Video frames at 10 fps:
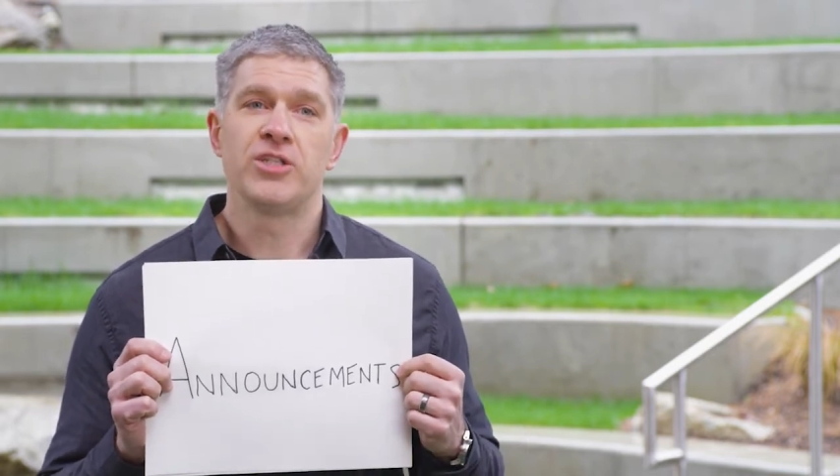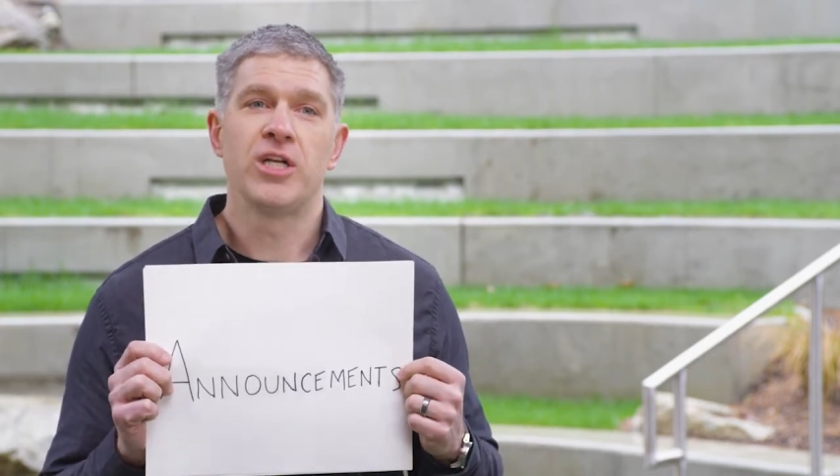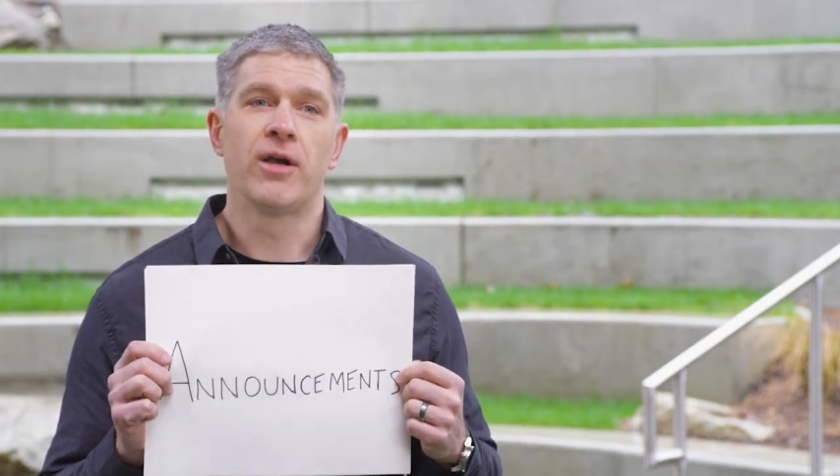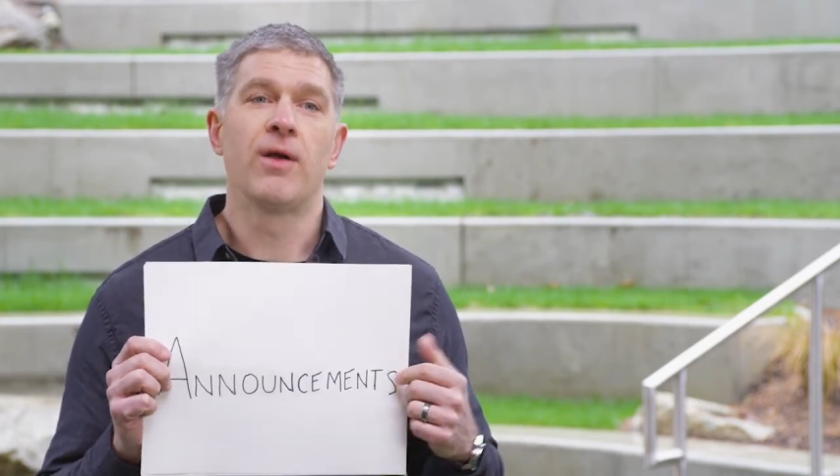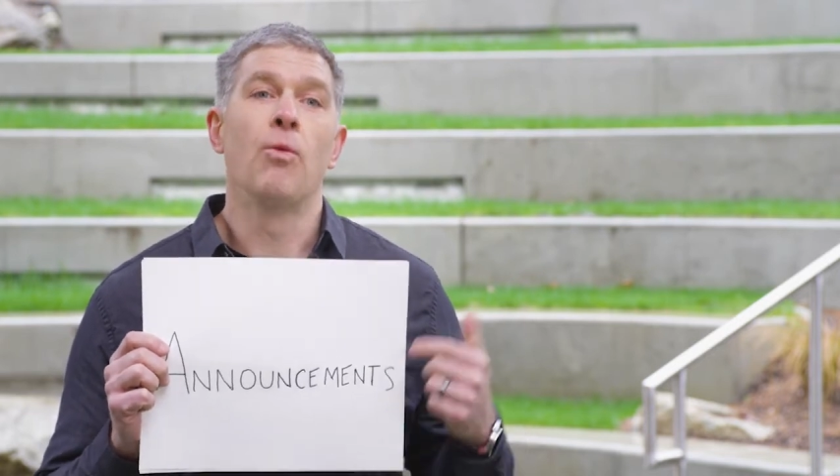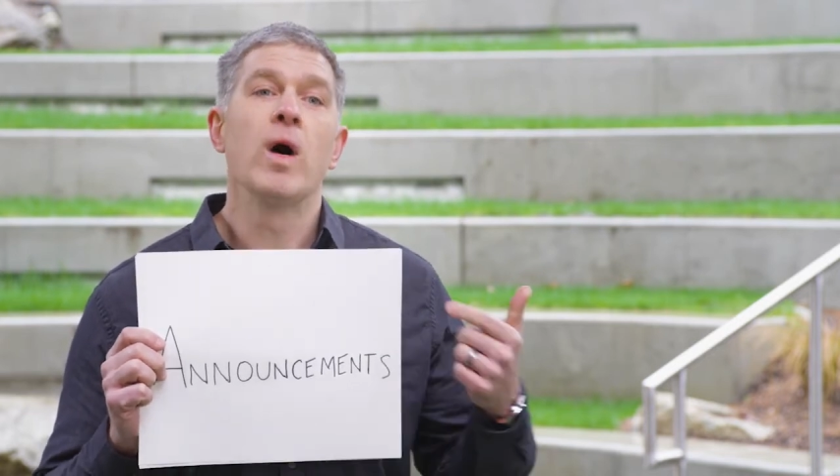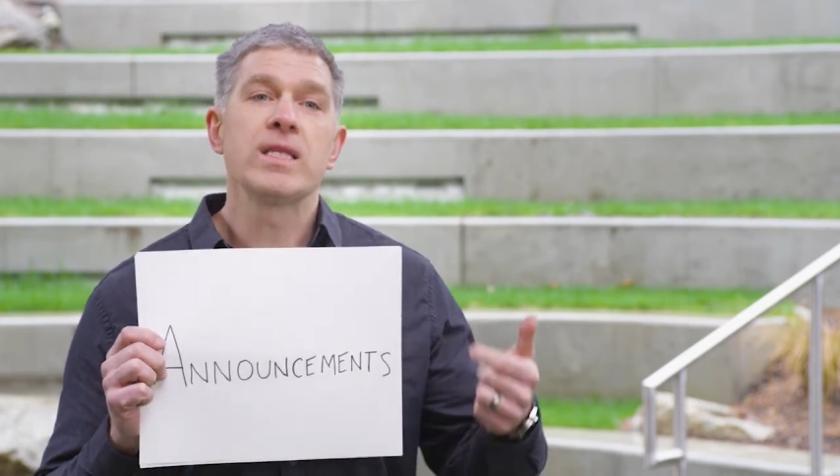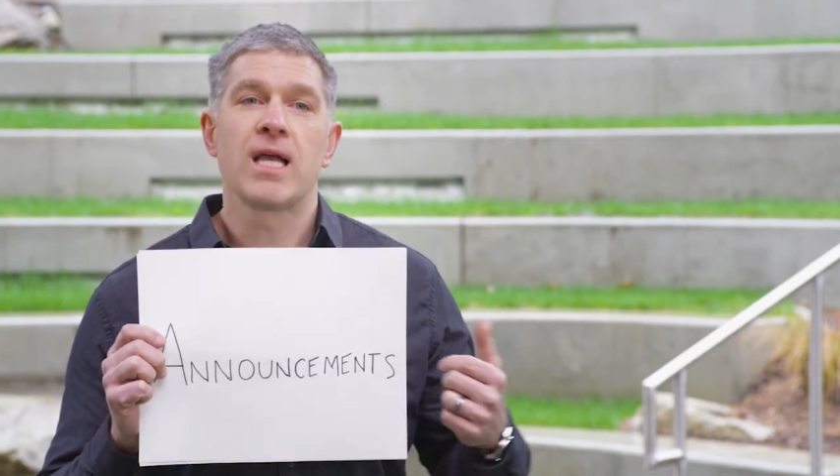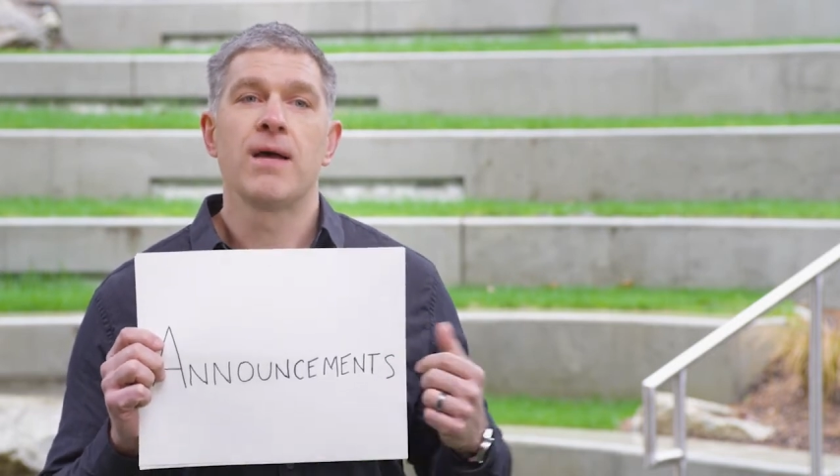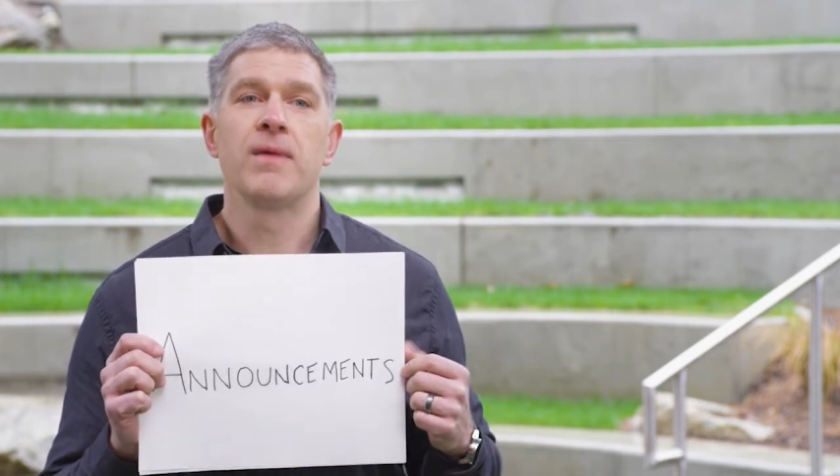sharing
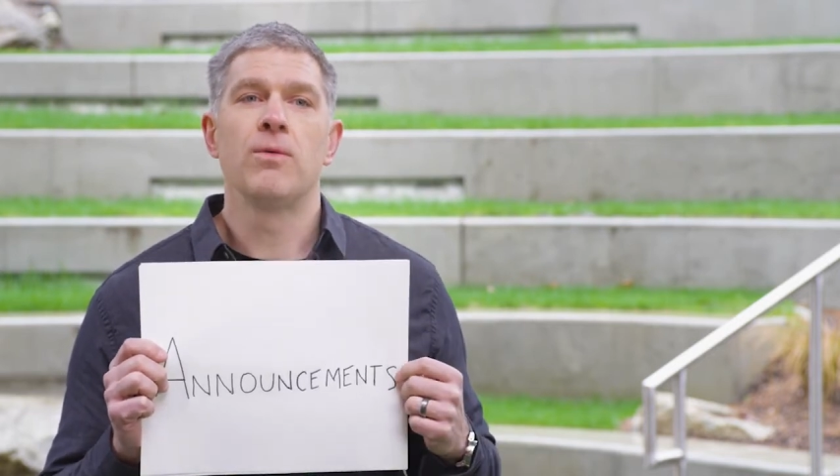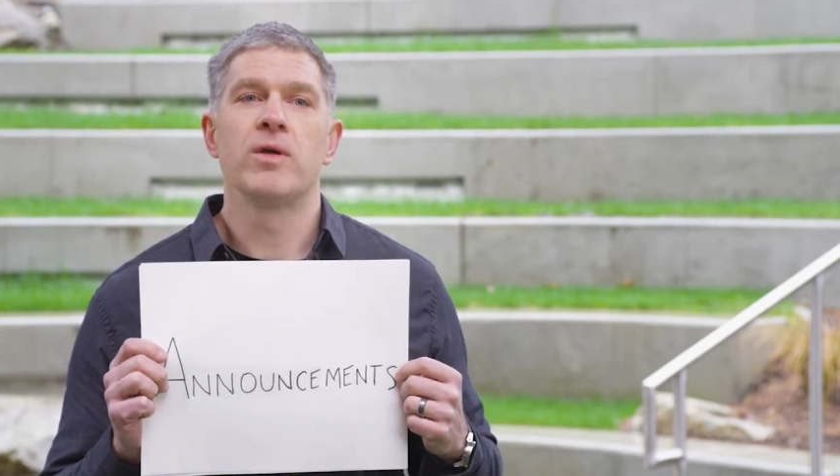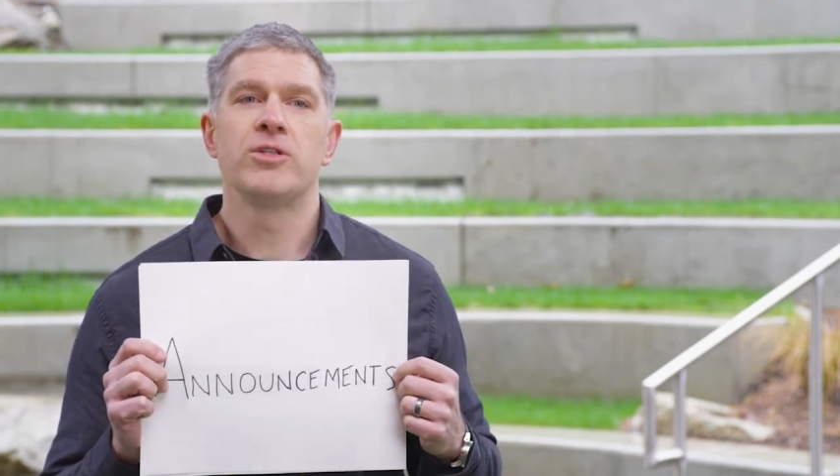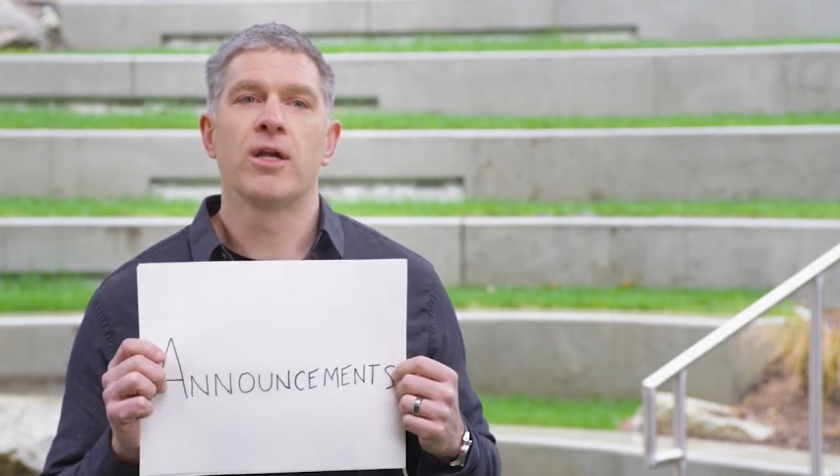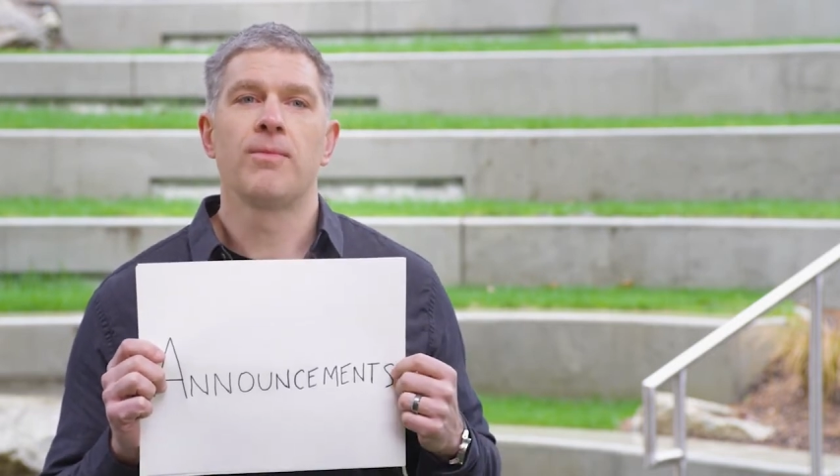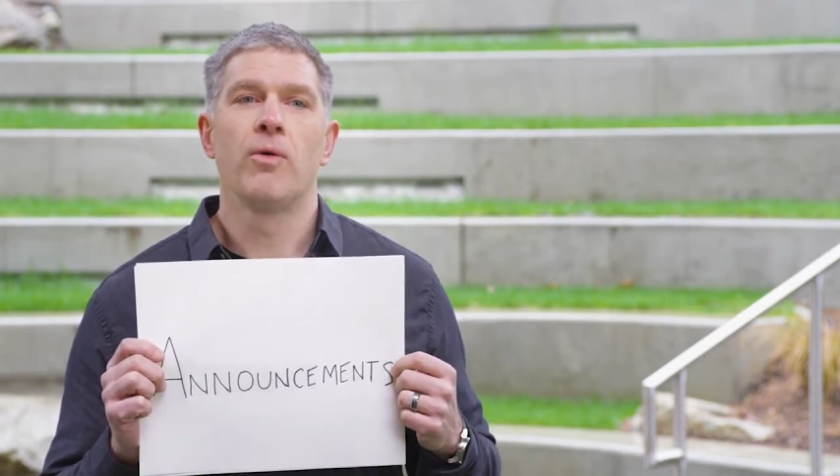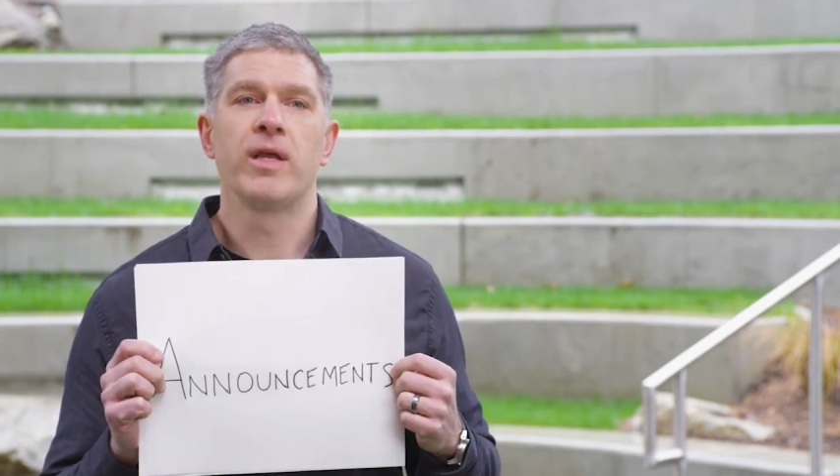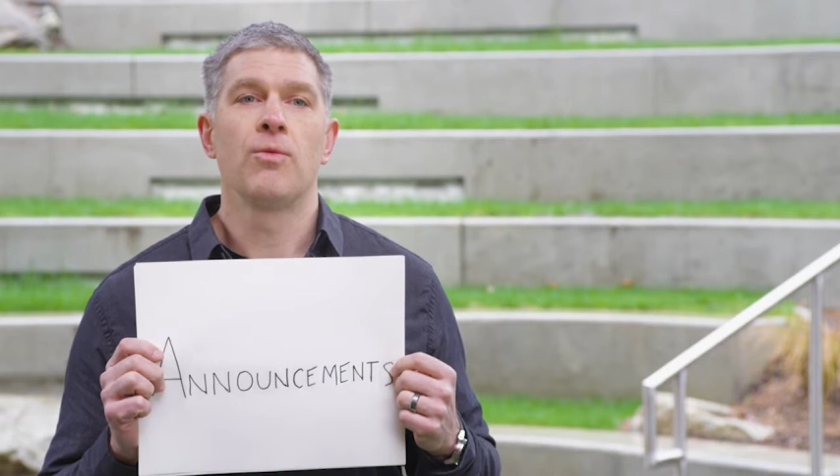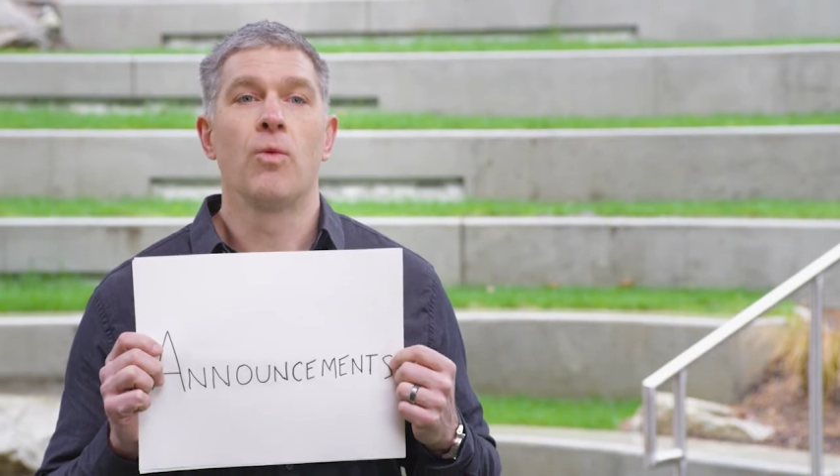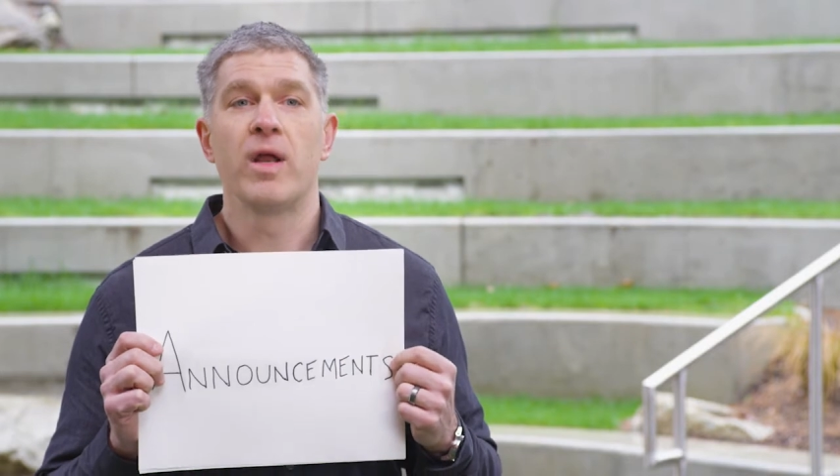what's coming with
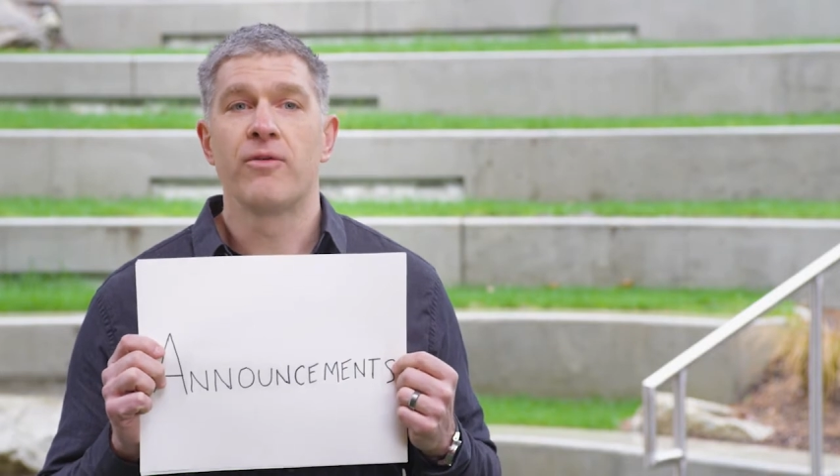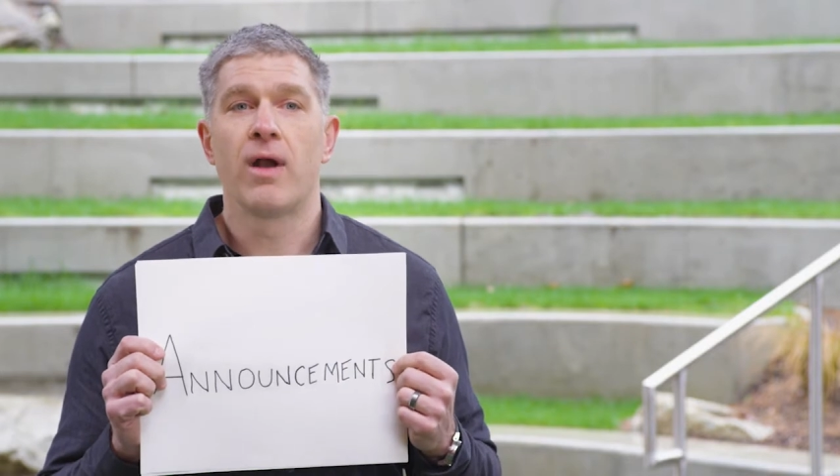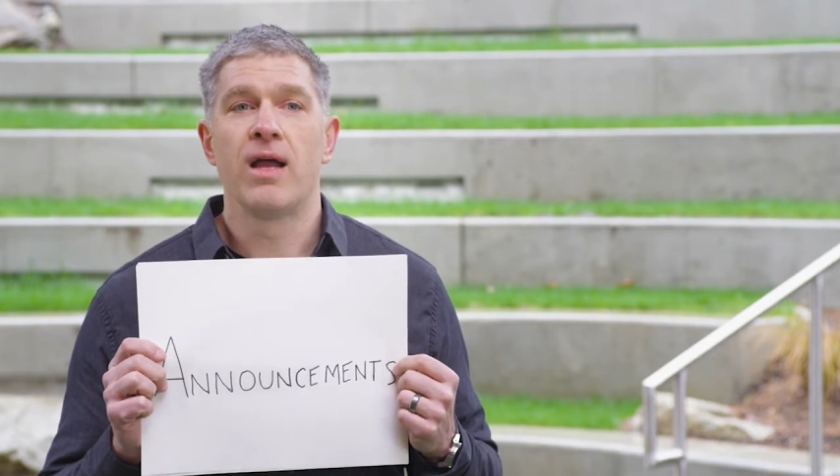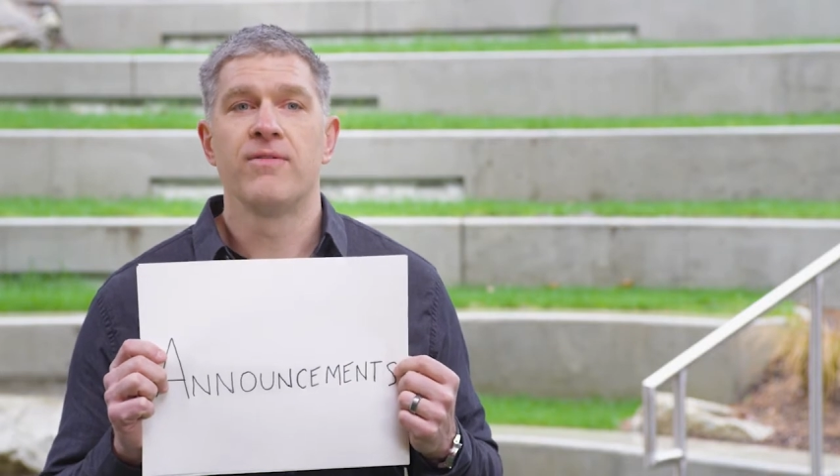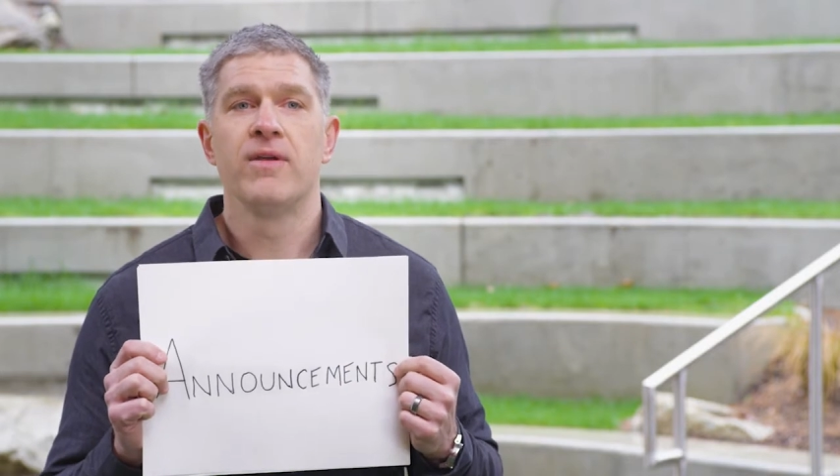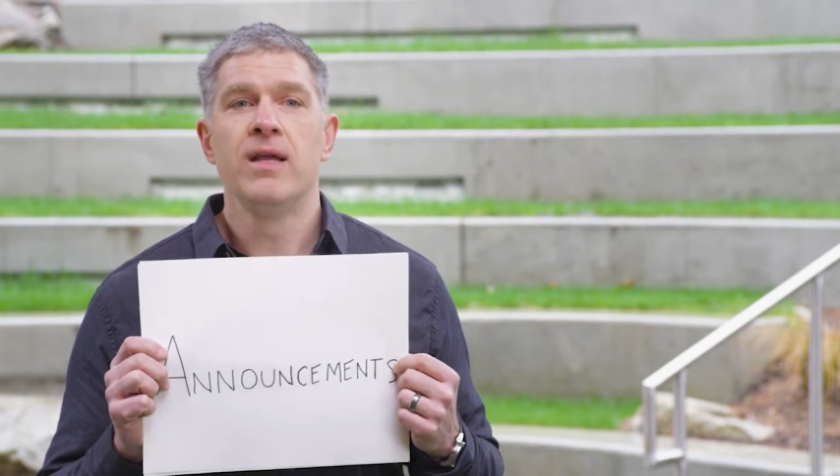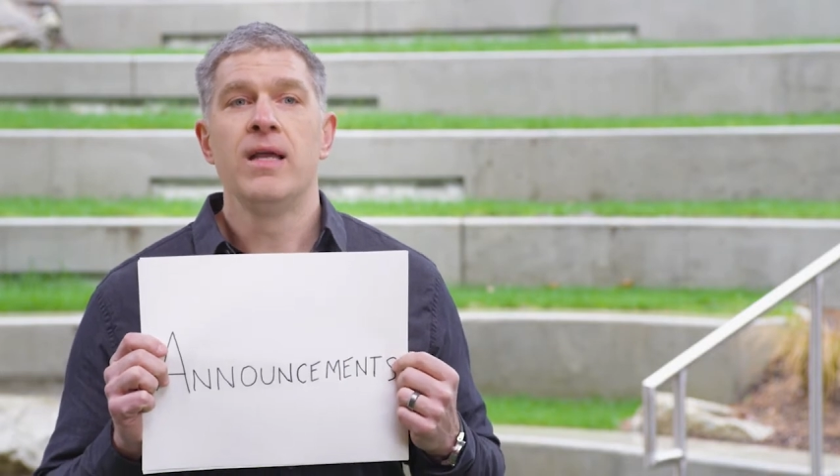SharePoint, OneDrive,